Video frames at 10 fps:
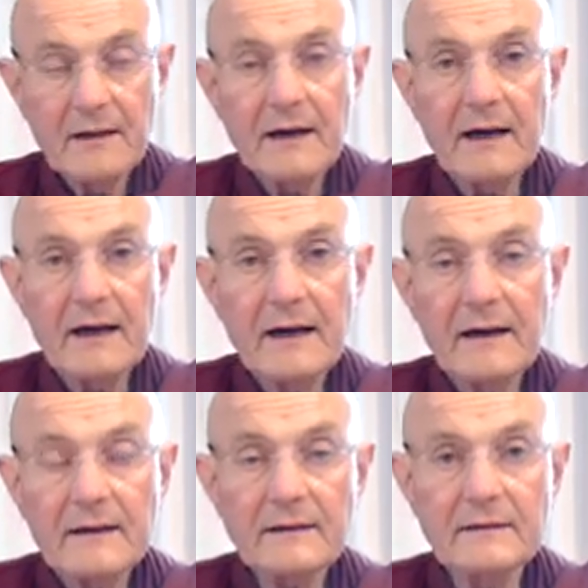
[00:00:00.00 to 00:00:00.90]

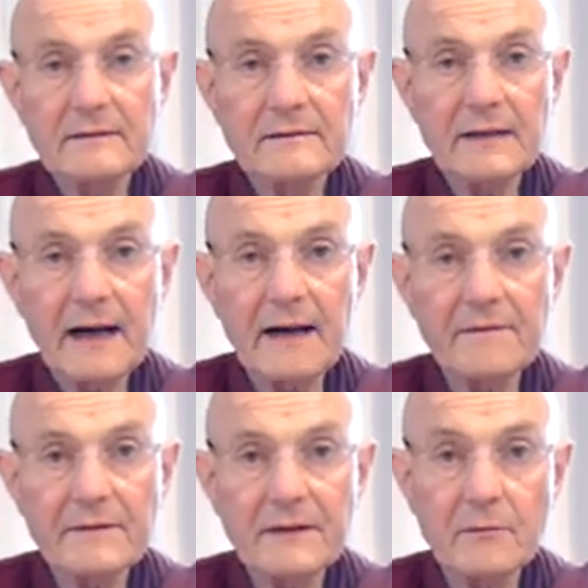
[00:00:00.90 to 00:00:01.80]

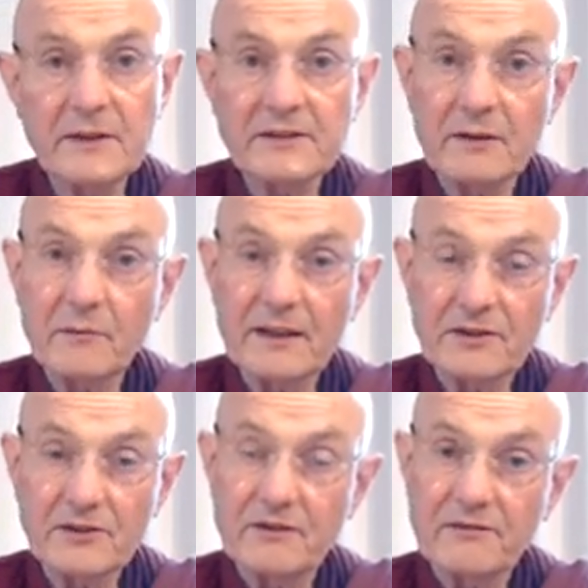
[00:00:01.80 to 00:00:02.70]
and
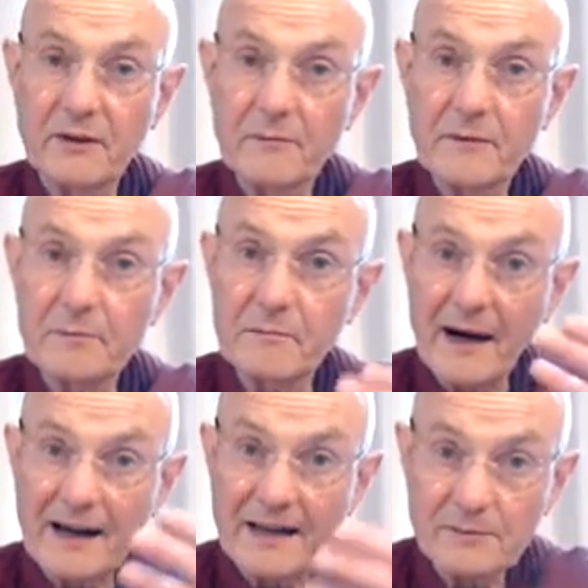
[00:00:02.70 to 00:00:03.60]
which from the
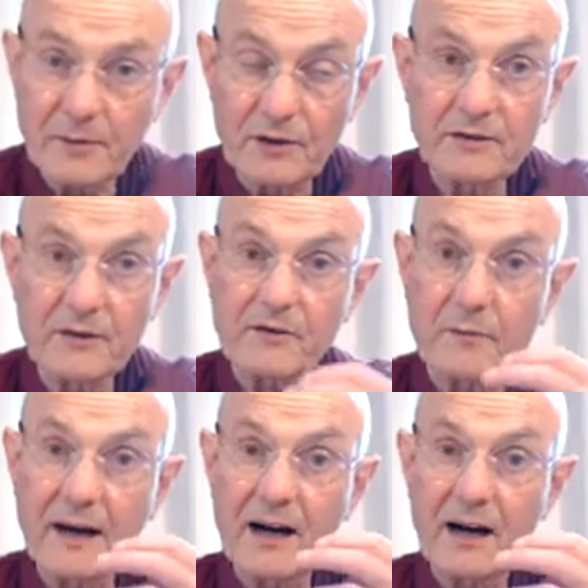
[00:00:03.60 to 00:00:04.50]
mind's point of view, from
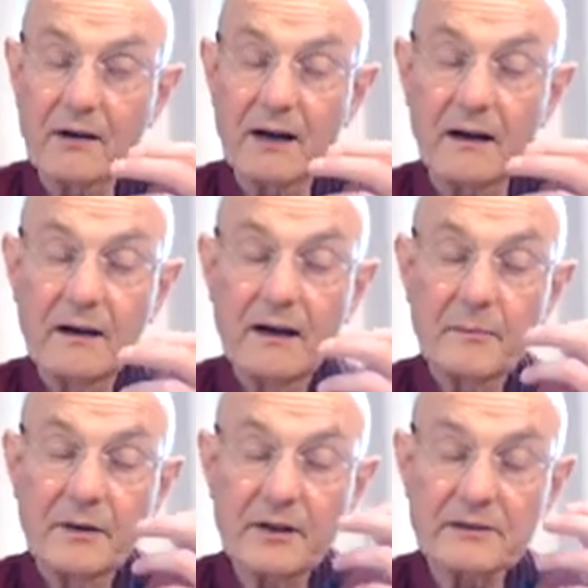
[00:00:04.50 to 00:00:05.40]
our
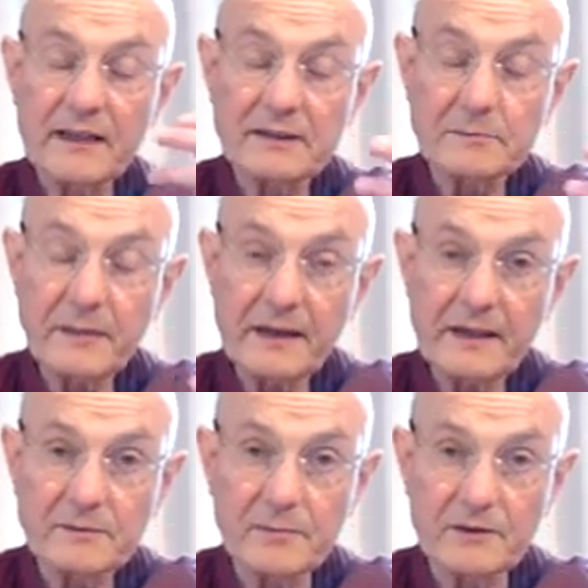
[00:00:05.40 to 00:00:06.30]
personal experience
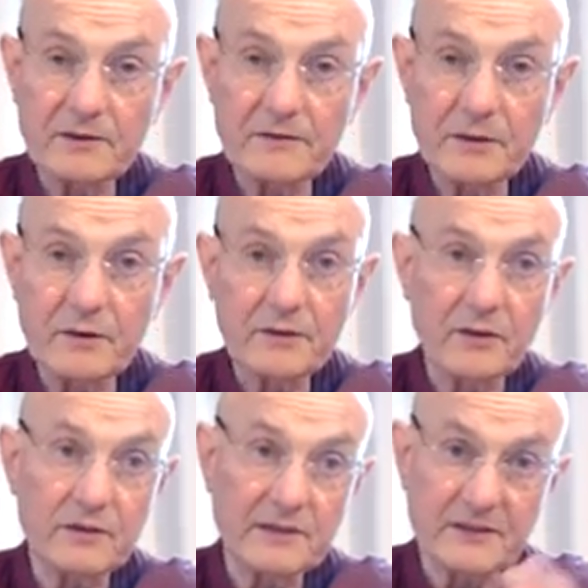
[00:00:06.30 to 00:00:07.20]
point of view, of
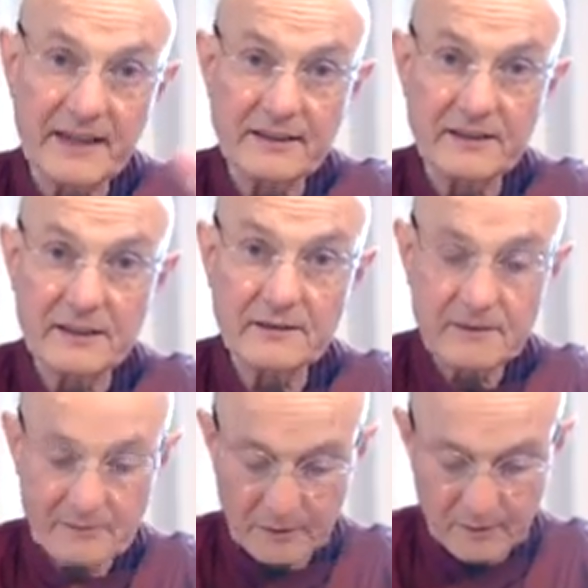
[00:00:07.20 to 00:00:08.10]
course, are the senses,
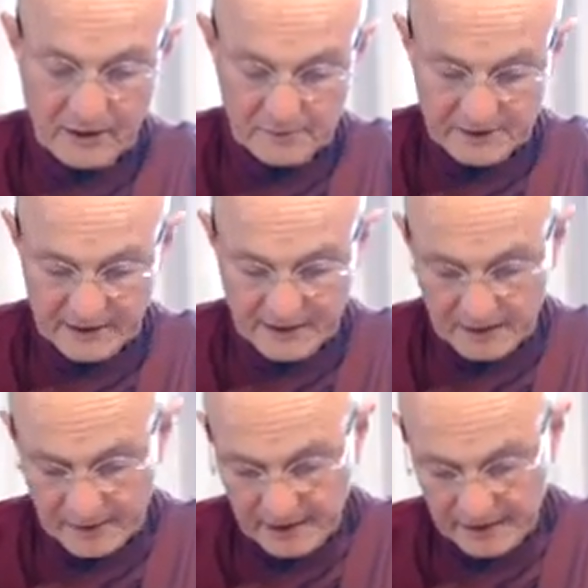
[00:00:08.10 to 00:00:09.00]
and we'll come to that in a
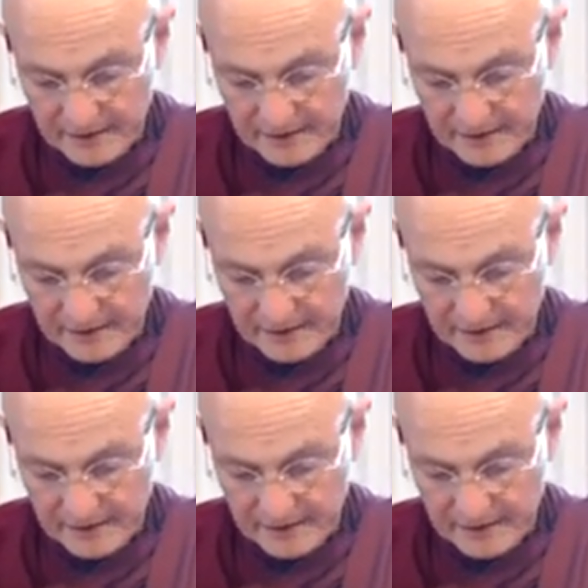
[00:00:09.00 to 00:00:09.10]
minute.